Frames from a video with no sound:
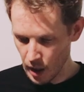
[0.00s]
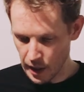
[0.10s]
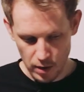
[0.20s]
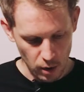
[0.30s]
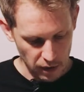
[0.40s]

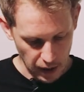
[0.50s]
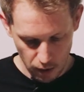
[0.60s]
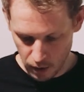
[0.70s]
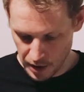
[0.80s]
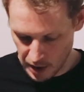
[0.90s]
That's all of our
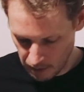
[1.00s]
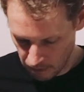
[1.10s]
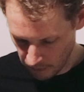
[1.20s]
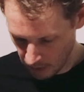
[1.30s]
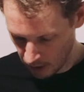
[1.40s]
corners in.
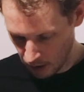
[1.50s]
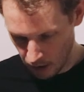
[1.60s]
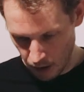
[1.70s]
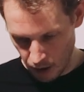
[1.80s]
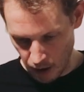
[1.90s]

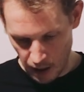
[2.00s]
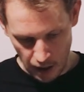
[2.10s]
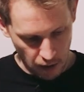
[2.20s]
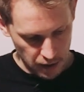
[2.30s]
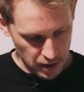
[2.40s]

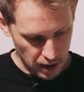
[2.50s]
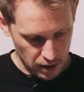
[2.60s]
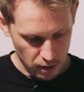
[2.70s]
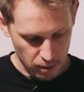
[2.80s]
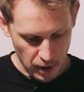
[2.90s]
Now I just
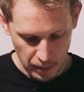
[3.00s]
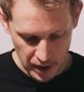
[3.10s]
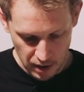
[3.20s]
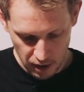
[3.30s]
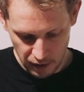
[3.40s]
need to remind
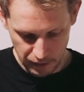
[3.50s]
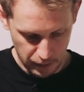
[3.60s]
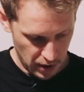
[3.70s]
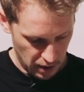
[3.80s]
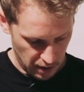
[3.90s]
myself
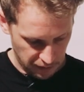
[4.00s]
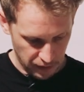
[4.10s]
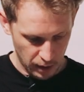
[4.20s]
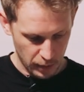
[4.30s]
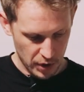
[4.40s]
which is the
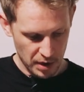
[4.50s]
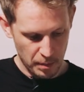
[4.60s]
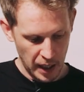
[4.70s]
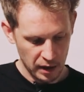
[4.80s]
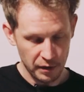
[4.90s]
front, which is the
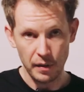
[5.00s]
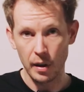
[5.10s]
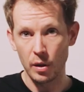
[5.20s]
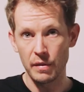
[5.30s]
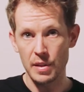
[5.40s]
back. The
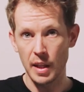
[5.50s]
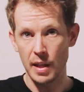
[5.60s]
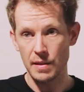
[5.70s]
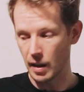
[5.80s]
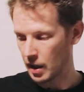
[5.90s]
front obviously
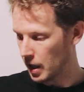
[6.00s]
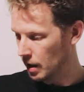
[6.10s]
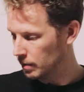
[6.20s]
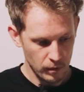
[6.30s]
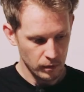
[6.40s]
has the
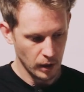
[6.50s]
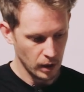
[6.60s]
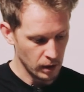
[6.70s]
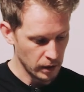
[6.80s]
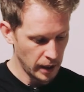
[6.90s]
cutout.
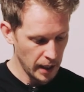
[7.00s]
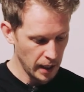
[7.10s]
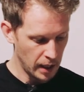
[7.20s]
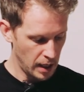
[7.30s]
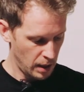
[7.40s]

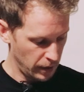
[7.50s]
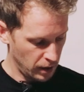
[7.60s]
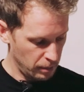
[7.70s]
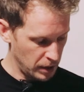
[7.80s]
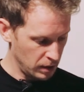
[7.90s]
Okay, and we're
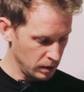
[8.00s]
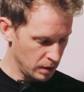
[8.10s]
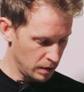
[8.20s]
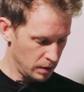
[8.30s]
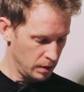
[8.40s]
going to
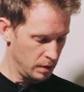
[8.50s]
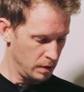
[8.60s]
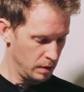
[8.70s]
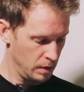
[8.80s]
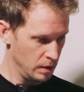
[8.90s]
build
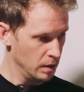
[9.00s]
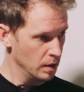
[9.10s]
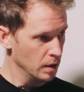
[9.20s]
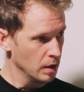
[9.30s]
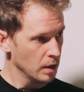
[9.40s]

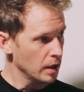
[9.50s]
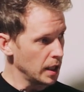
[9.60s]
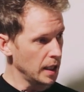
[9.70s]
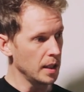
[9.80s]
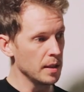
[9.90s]

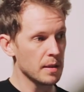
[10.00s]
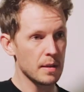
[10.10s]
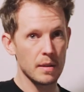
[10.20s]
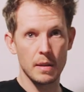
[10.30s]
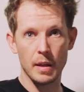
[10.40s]

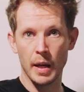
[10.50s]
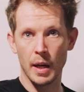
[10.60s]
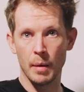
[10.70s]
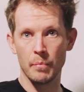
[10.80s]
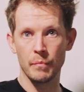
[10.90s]
these
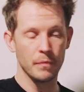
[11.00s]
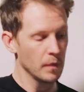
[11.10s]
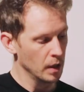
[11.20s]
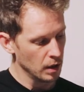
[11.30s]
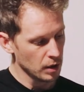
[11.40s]

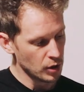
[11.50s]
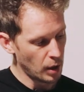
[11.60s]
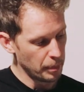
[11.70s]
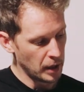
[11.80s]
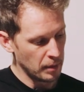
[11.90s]

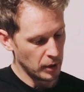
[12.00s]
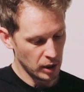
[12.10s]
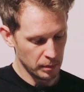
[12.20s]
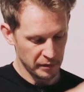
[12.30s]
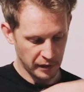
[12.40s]
top and
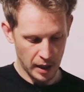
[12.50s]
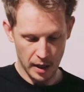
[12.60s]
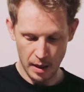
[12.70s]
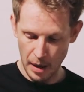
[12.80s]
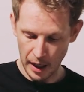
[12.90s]
bottom,
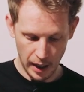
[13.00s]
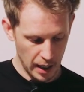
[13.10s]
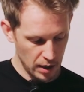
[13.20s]
front and back